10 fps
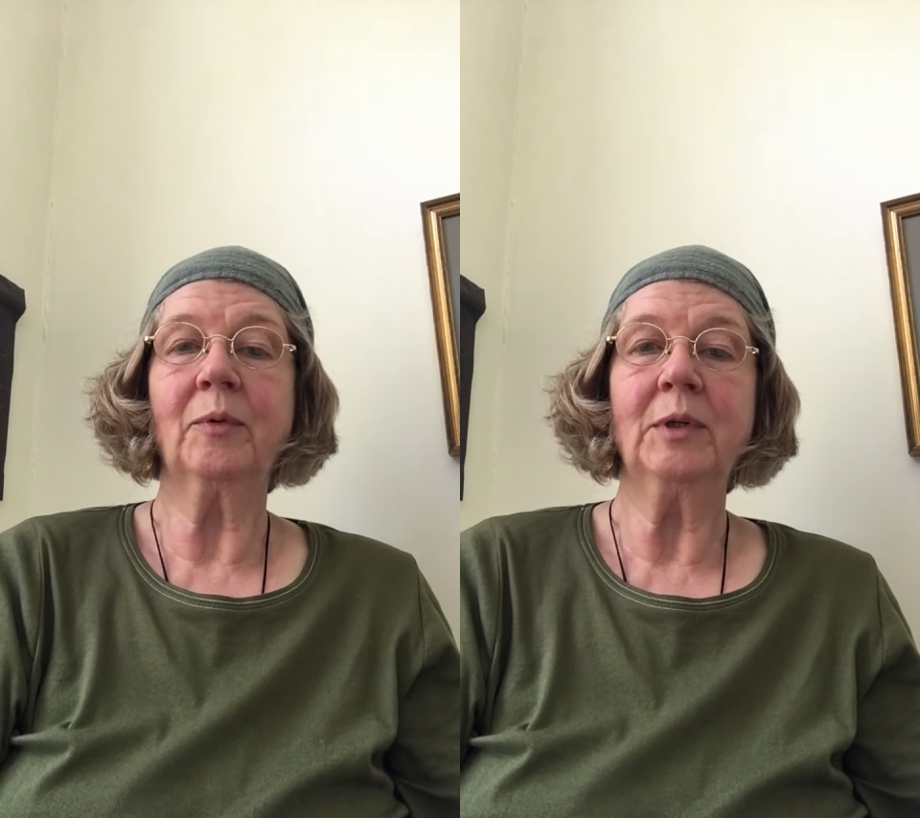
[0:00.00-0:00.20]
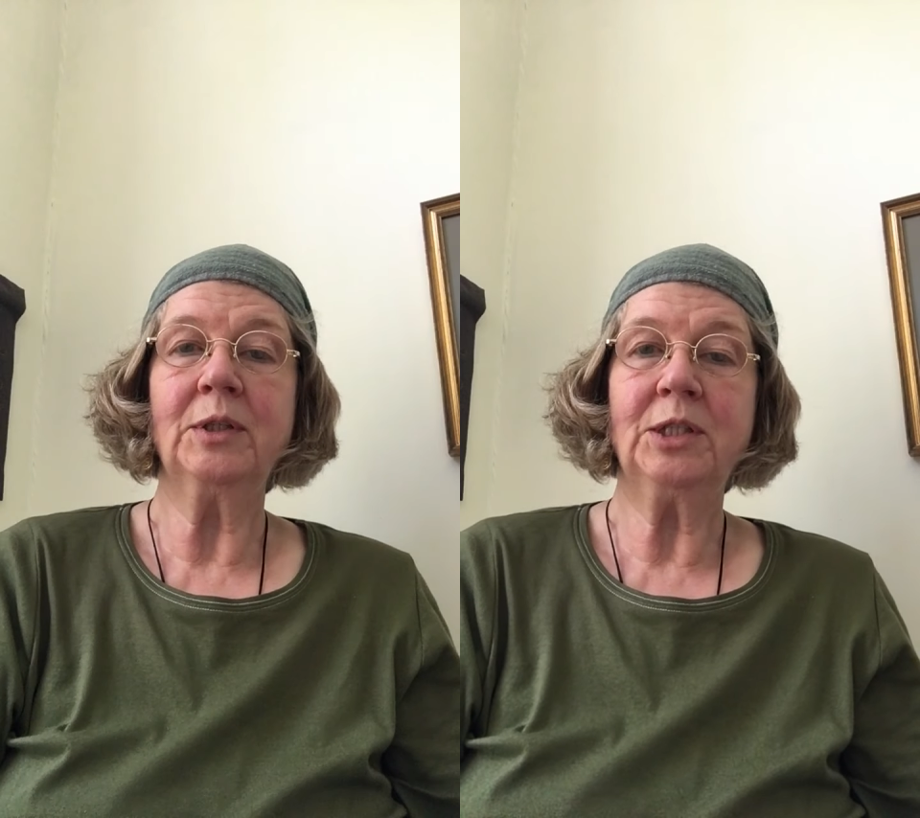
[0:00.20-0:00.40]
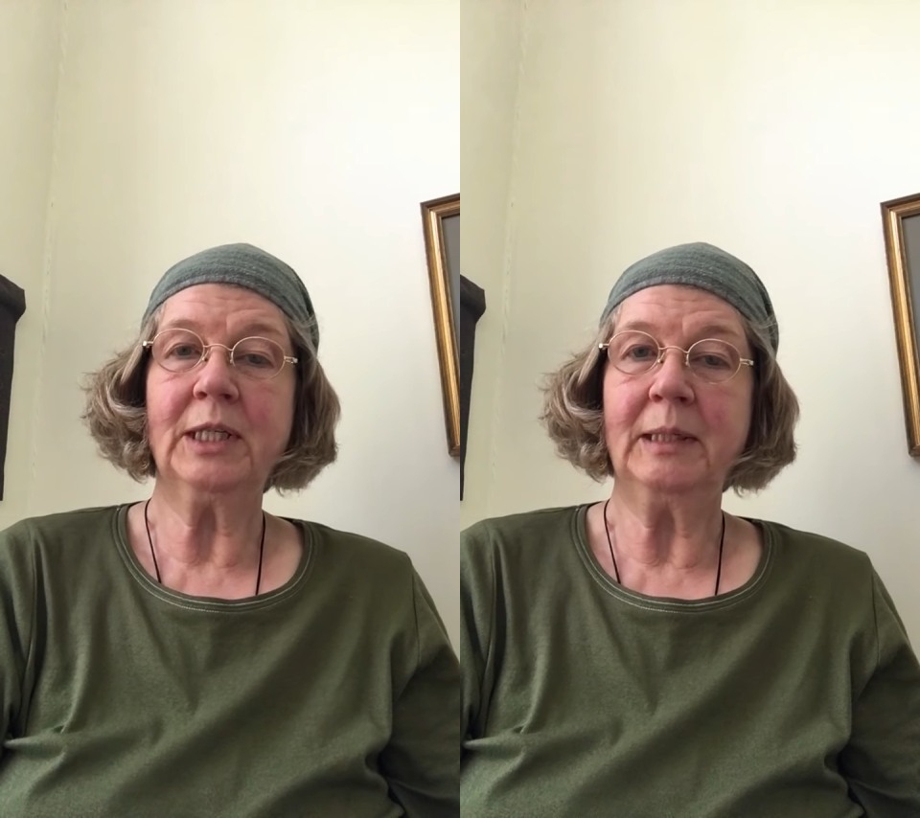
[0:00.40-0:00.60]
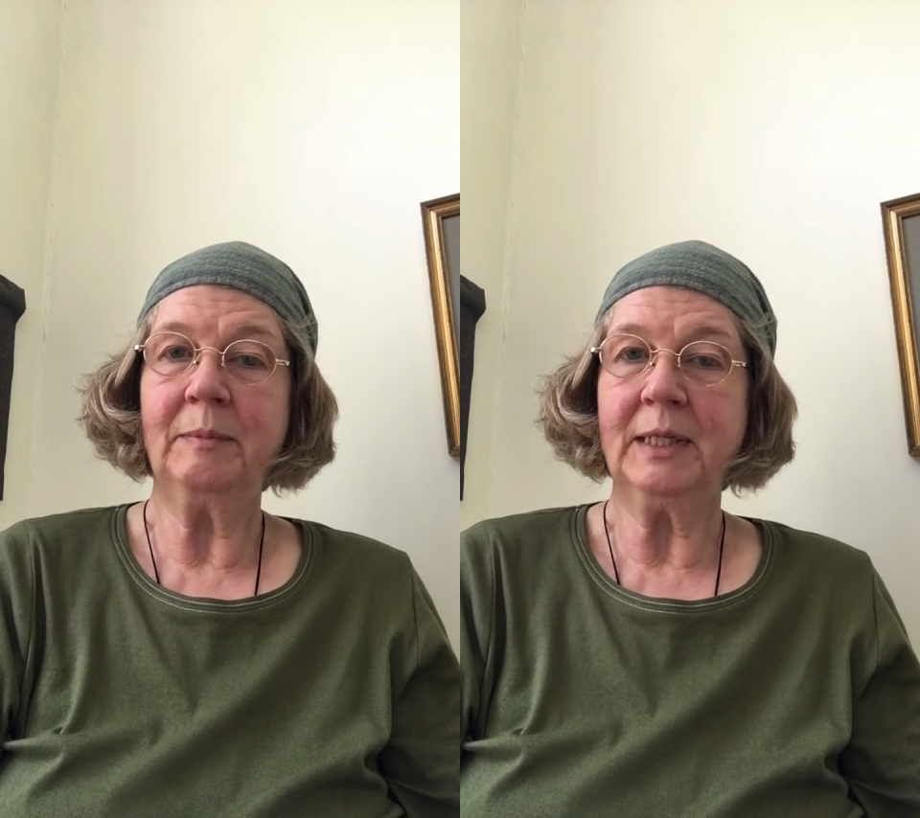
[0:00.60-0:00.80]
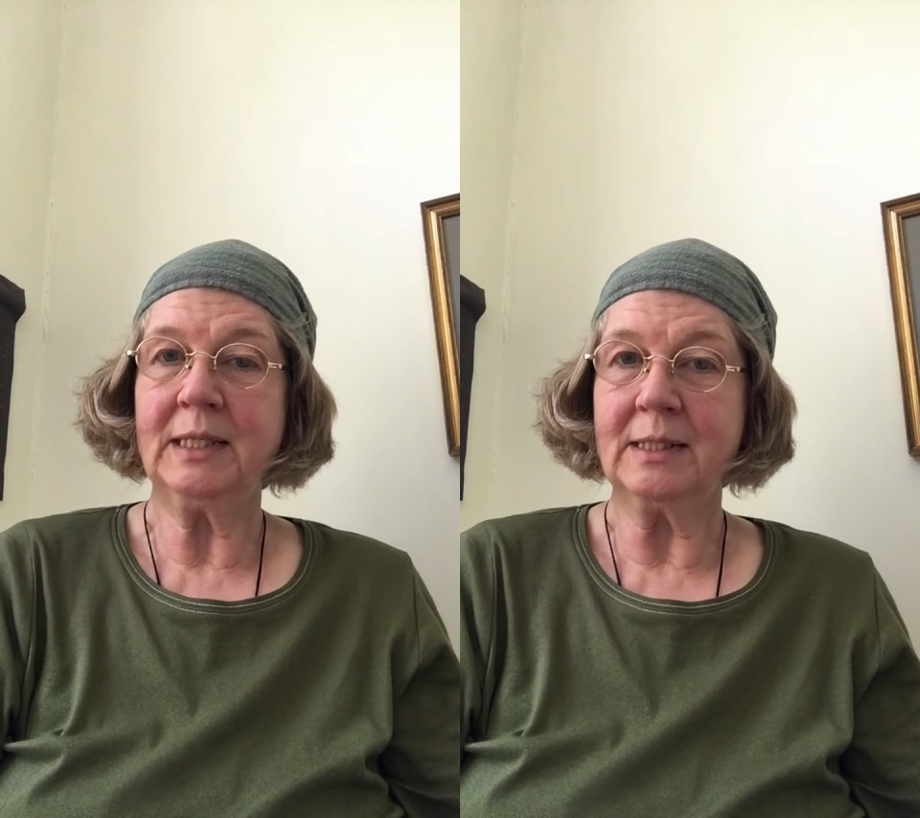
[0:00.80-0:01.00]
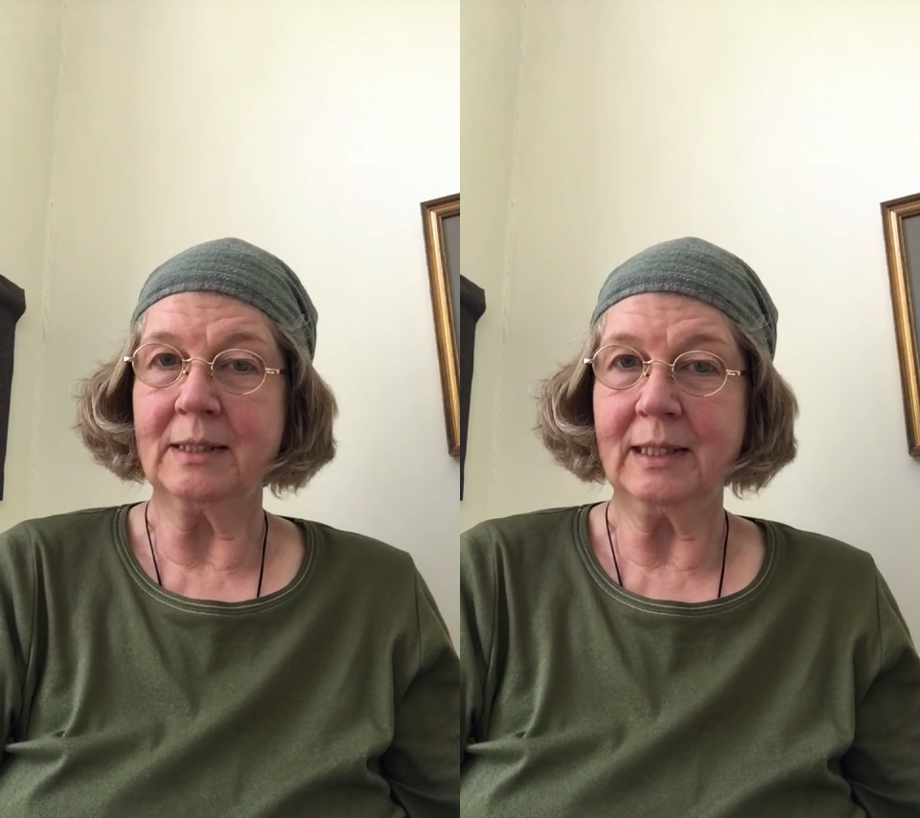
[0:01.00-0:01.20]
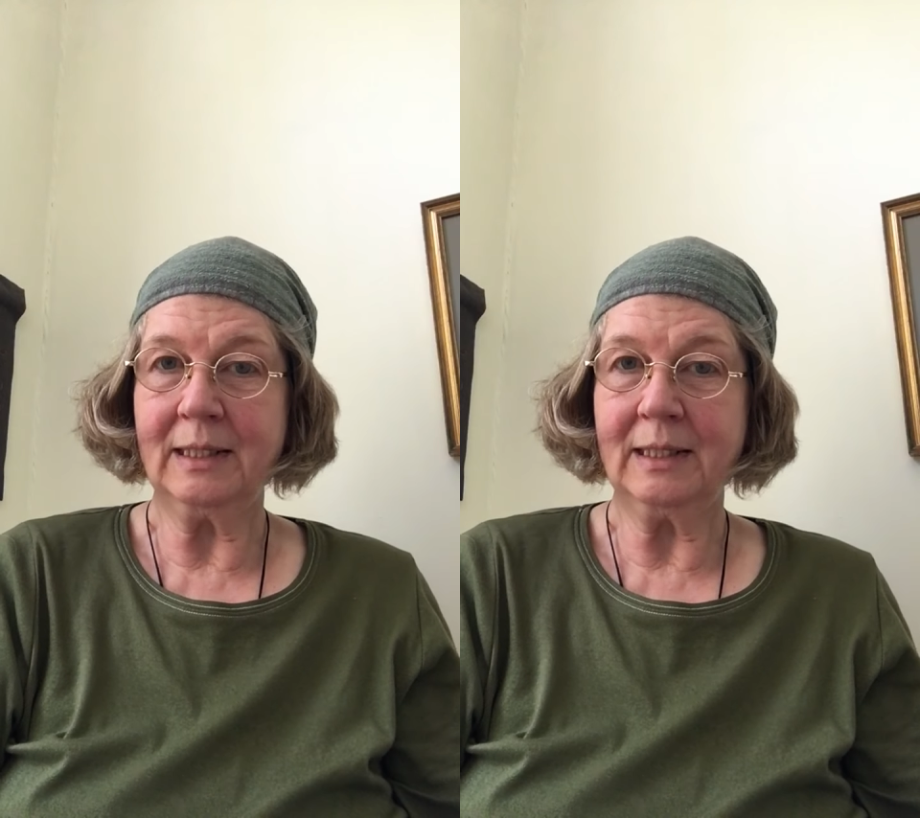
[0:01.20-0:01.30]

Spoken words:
with Jabez and